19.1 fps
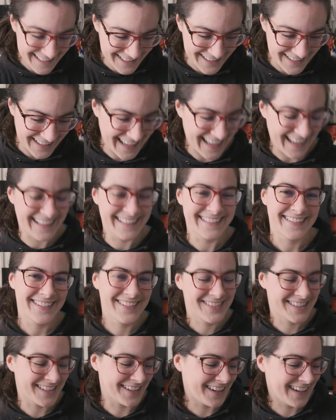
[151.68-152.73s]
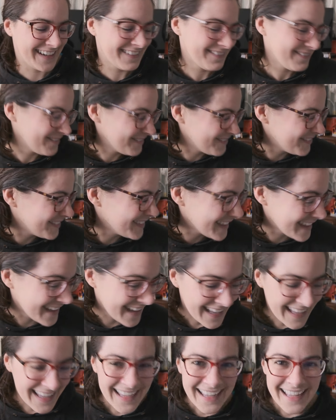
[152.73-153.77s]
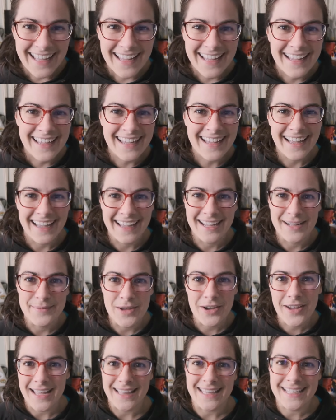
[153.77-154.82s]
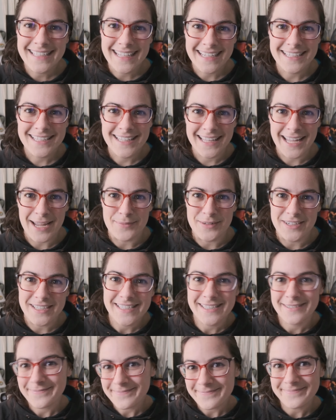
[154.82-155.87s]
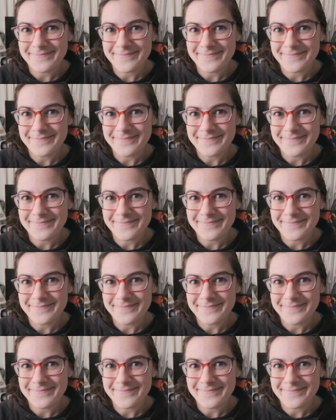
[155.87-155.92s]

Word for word: okay, I'm sorry. Um, okay, let's get into the cameras.